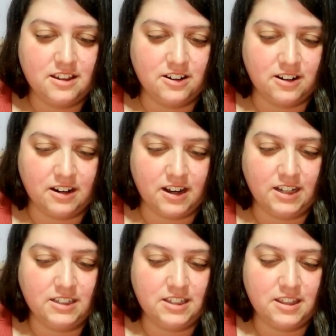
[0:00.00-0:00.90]
or
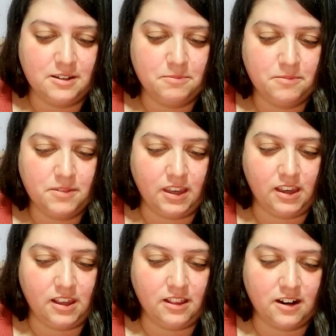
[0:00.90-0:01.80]
hunt them,
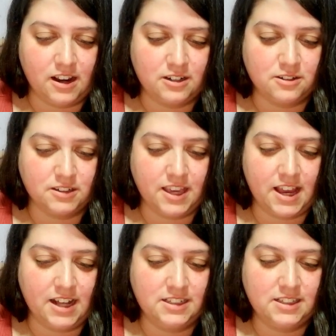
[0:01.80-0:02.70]
thinking they're actual
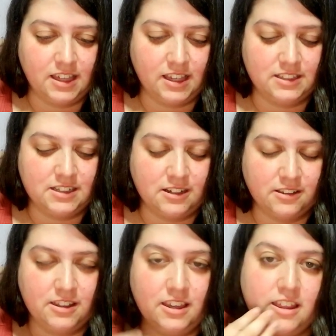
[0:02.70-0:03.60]
cats, like
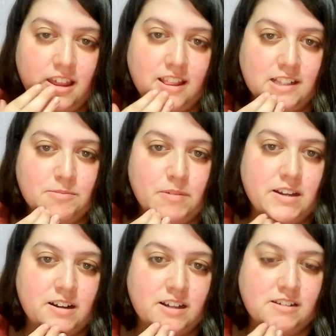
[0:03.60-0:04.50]
stealthy. Like that's my
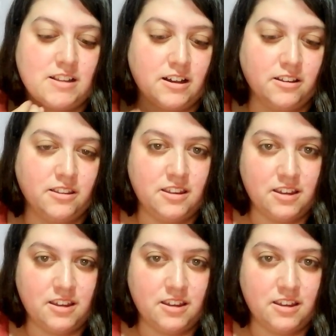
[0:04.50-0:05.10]
dog, Stealth.